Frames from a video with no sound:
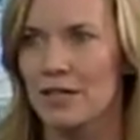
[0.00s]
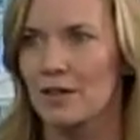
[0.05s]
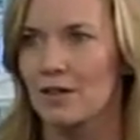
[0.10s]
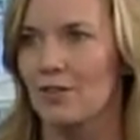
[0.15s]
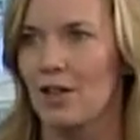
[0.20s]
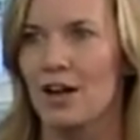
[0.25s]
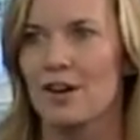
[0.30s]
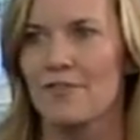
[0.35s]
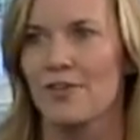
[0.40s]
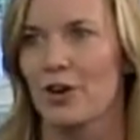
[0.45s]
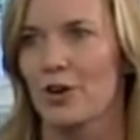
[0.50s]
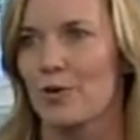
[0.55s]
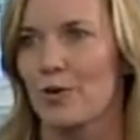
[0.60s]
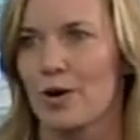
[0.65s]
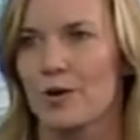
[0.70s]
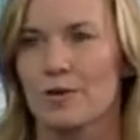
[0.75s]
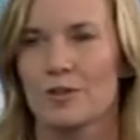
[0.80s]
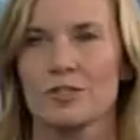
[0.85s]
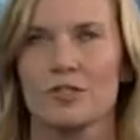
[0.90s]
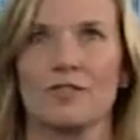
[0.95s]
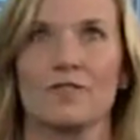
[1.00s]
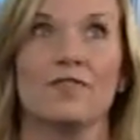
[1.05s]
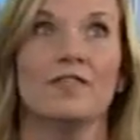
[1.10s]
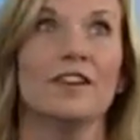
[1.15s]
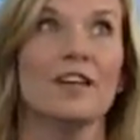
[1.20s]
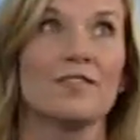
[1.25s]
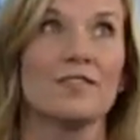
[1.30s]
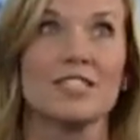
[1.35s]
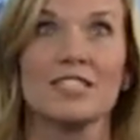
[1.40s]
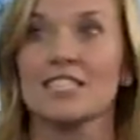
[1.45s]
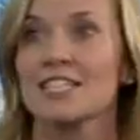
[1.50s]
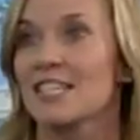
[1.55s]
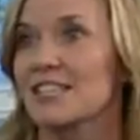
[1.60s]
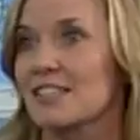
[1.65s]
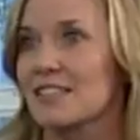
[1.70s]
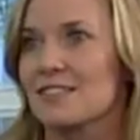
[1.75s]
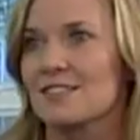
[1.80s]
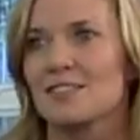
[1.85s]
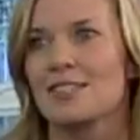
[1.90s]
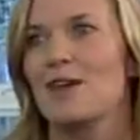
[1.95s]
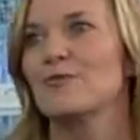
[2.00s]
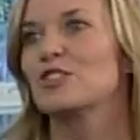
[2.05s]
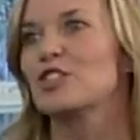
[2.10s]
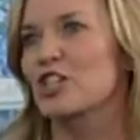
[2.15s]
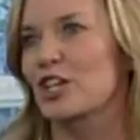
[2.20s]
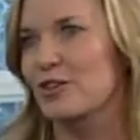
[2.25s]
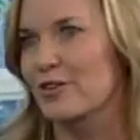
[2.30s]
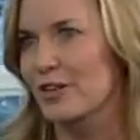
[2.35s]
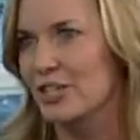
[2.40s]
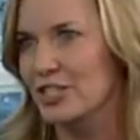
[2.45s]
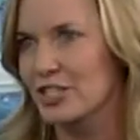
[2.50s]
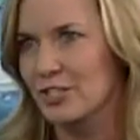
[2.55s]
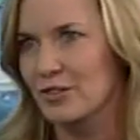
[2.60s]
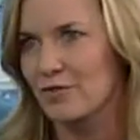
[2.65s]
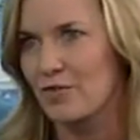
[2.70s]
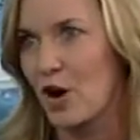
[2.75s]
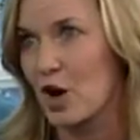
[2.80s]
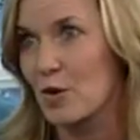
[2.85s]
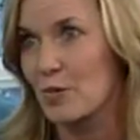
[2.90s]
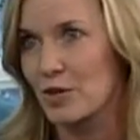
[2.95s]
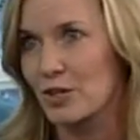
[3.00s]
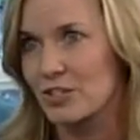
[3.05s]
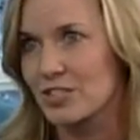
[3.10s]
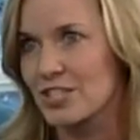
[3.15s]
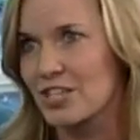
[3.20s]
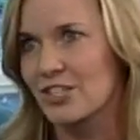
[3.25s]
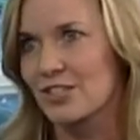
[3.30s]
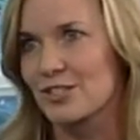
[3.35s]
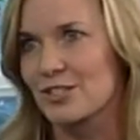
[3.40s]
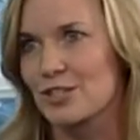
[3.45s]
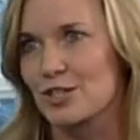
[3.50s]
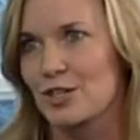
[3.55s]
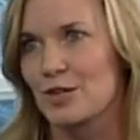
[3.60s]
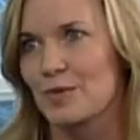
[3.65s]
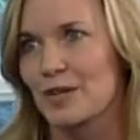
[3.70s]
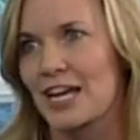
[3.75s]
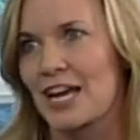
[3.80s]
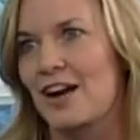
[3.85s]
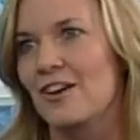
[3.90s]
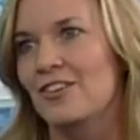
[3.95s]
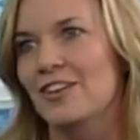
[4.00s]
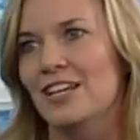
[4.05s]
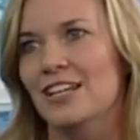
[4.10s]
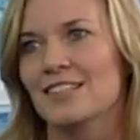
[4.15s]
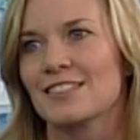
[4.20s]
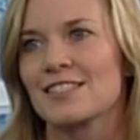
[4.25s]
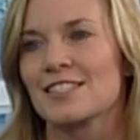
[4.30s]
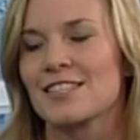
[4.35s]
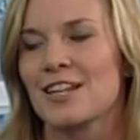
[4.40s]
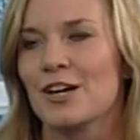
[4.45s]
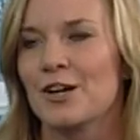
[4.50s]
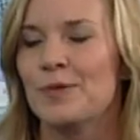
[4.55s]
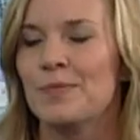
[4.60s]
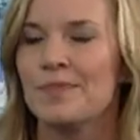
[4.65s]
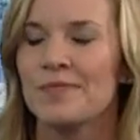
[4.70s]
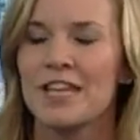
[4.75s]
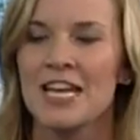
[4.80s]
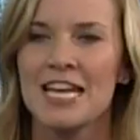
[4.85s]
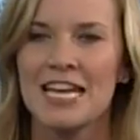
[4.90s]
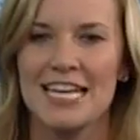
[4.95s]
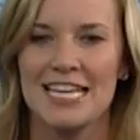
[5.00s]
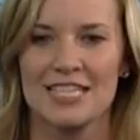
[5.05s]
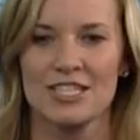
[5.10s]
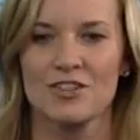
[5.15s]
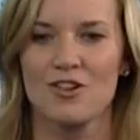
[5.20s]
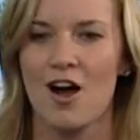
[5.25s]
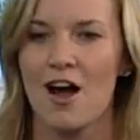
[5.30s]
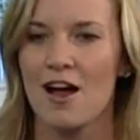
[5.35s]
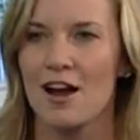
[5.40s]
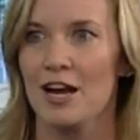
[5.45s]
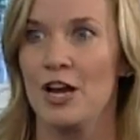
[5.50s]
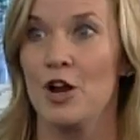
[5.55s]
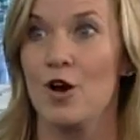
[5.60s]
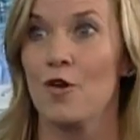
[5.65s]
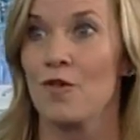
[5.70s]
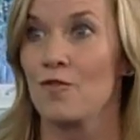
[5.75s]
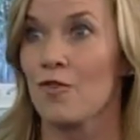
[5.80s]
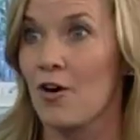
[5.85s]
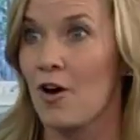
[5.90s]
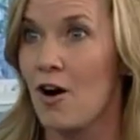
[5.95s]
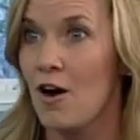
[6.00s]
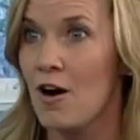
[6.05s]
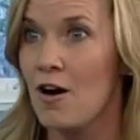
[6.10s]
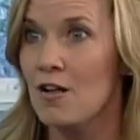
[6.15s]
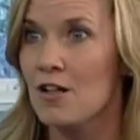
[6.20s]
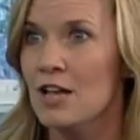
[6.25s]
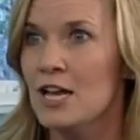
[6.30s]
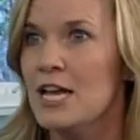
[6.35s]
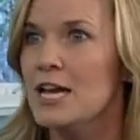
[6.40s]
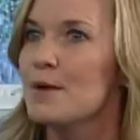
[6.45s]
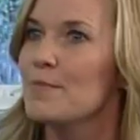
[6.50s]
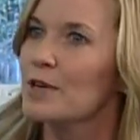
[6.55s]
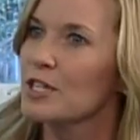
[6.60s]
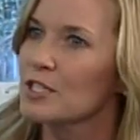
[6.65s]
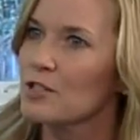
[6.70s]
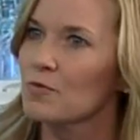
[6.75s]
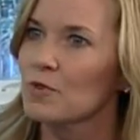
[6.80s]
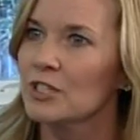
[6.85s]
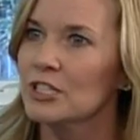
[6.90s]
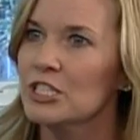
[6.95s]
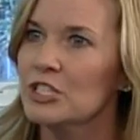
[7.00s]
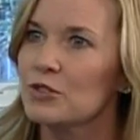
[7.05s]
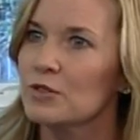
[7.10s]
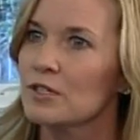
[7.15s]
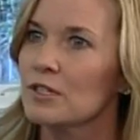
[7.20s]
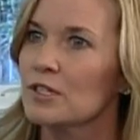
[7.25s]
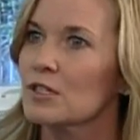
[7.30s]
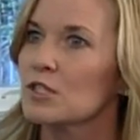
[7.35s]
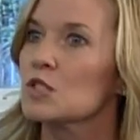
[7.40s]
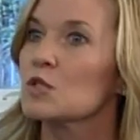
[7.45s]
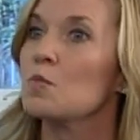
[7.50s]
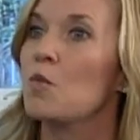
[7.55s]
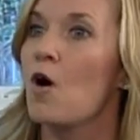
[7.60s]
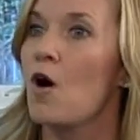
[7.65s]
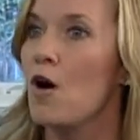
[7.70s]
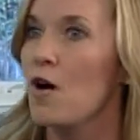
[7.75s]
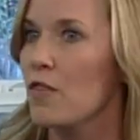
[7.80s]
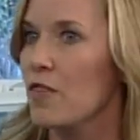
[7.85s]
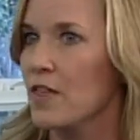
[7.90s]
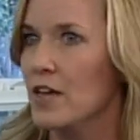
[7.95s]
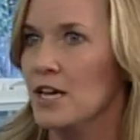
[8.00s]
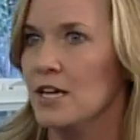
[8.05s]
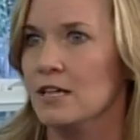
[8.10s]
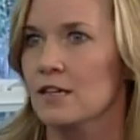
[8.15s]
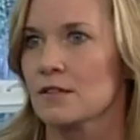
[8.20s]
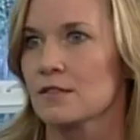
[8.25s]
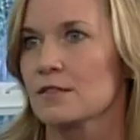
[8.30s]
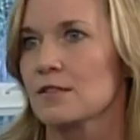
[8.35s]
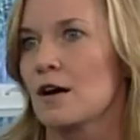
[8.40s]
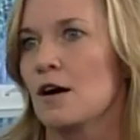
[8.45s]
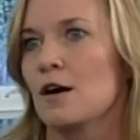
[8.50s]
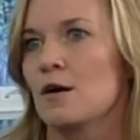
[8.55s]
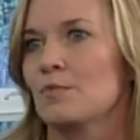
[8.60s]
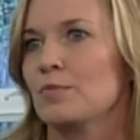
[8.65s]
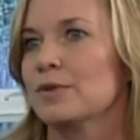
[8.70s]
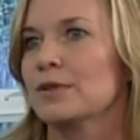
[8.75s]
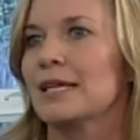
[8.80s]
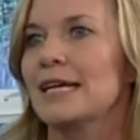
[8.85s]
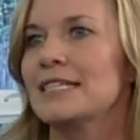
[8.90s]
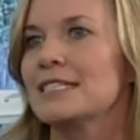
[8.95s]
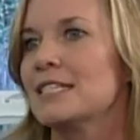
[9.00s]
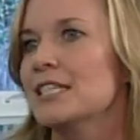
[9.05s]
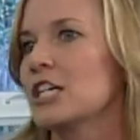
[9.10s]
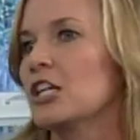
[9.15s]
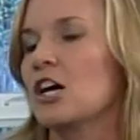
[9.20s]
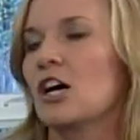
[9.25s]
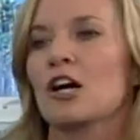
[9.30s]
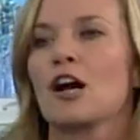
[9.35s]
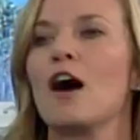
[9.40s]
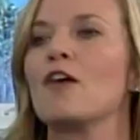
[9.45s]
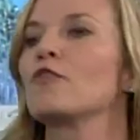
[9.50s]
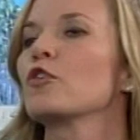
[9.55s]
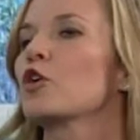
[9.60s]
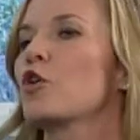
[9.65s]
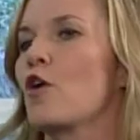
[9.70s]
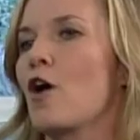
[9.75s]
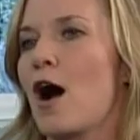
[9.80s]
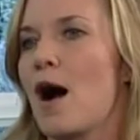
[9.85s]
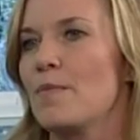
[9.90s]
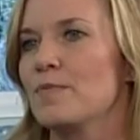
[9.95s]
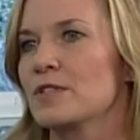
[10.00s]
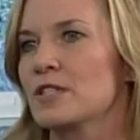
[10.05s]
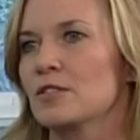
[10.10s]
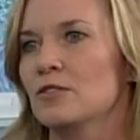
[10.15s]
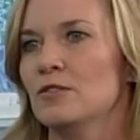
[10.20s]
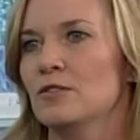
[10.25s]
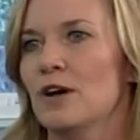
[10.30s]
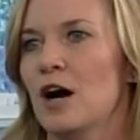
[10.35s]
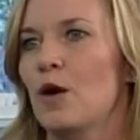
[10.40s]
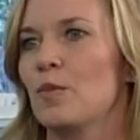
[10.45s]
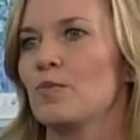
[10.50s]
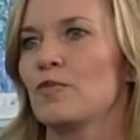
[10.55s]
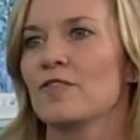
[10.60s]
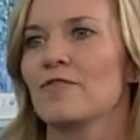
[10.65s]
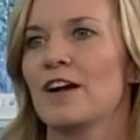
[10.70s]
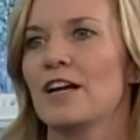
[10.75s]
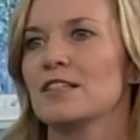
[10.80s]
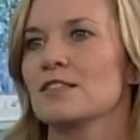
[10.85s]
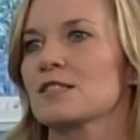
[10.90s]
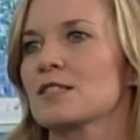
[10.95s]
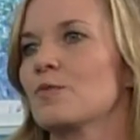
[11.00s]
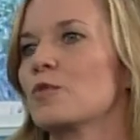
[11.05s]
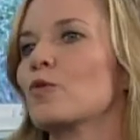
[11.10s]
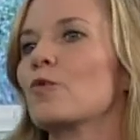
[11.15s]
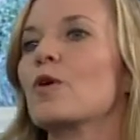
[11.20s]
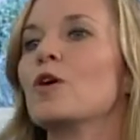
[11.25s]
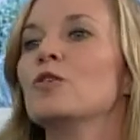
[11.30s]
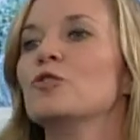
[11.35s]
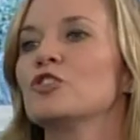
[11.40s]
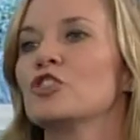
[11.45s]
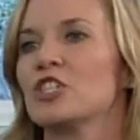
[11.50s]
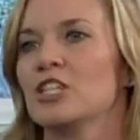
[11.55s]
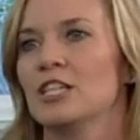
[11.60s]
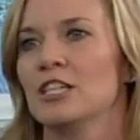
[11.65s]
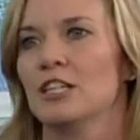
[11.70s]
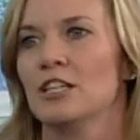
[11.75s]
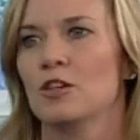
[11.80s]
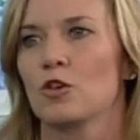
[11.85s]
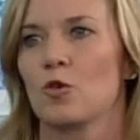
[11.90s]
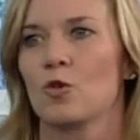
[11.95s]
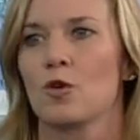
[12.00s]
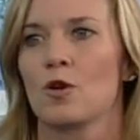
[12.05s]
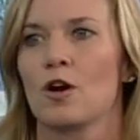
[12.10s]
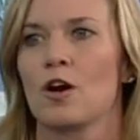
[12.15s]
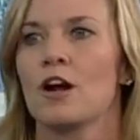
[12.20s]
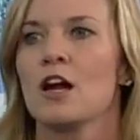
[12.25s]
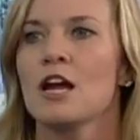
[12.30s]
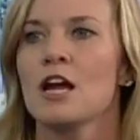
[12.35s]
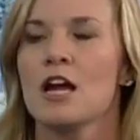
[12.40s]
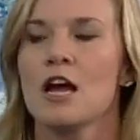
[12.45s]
A lot of our growers are 5th, 6th, 7th generation farmers here in Sonoma County, and so it's not an overhaul, but it's really doing small things, planting a cover crop to help prevent some erosion, or